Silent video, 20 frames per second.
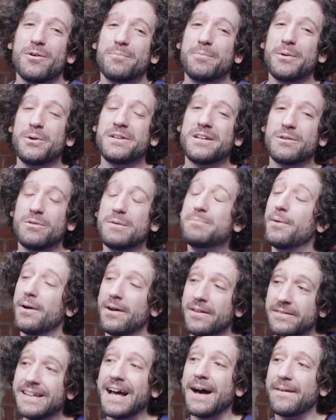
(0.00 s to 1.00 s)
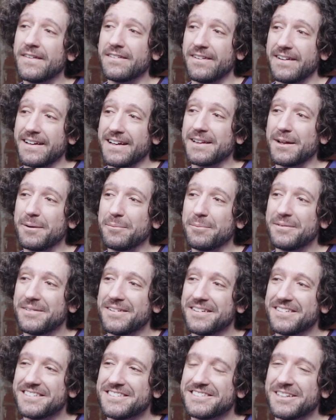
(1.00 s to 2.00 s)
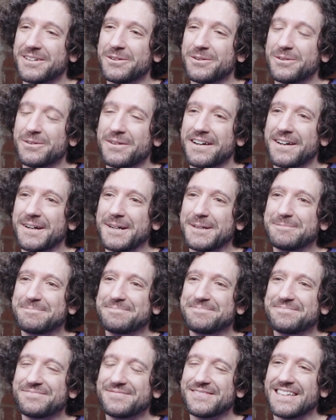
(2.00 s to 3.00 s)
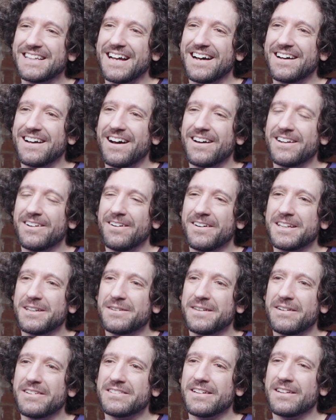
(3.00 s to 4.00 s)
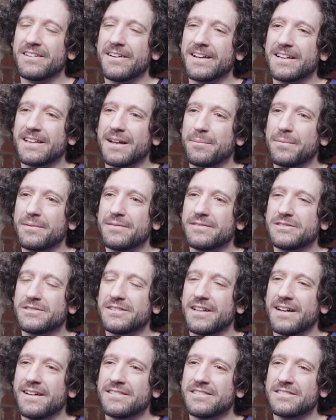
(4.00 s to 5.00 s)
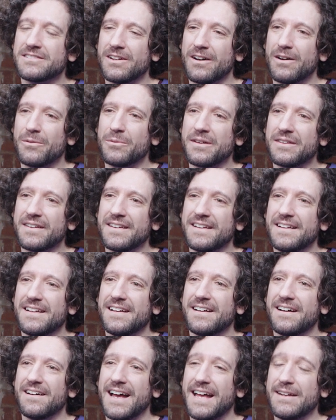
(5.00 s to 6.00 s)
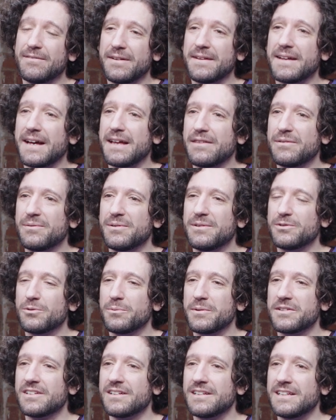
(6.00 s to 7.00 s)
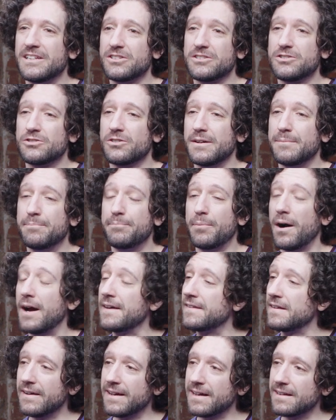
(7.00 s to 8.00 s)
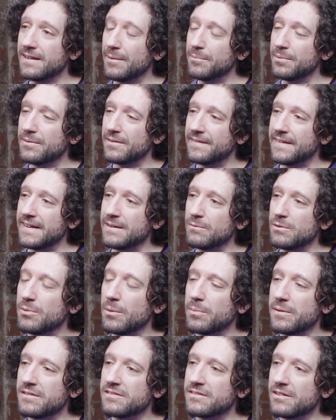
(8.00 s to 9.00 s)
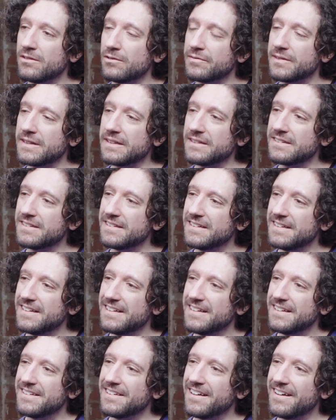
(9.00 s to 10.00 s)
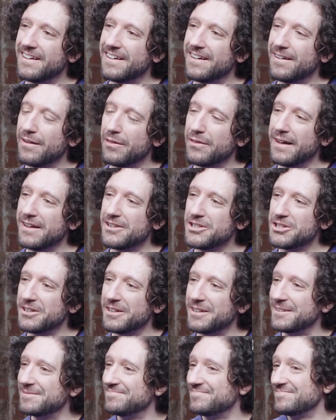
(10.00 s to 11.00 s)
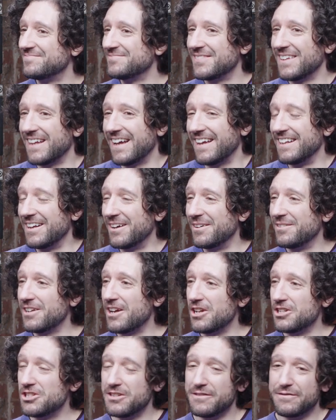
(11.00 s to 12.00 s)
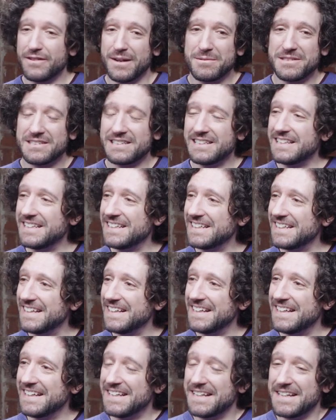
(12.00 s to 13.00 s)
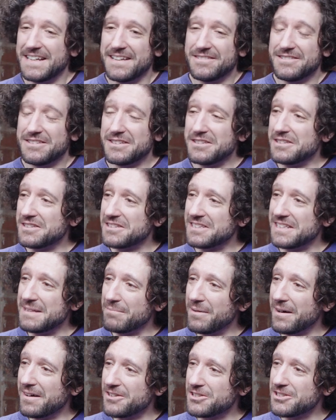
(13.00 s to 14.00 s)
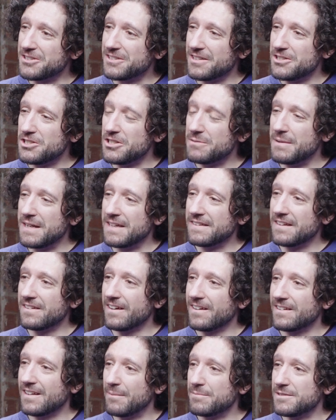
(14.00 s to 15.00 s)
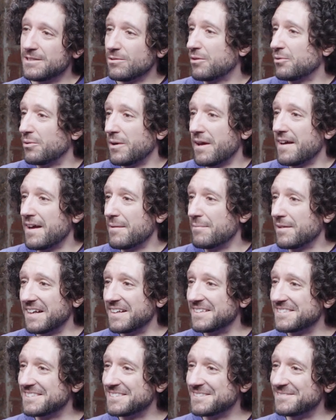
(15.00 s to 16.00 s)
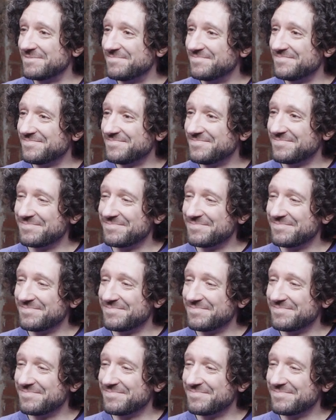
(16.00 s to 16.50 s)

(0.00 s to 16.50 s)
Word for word: well, Boudicca would burn down the nightclub. Yeah. So um, I'd argue there isn't a nightclub uh, to start with. Uh, Henry VIII would almost certainly just try and buy the nightclub and then probably dissolve it. Uh, Thatcher, you know, she famously didn't sleep much, so she'd be in the nightclub till 3 a.m., I guess. Good point.